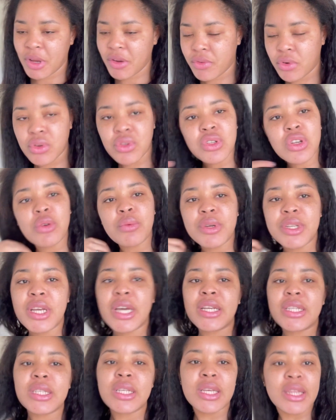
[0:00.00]
So we're
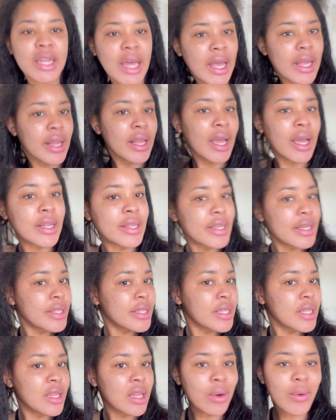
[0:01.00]
testing that and testing the
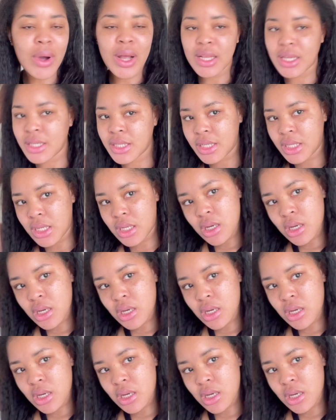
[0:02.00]
quality.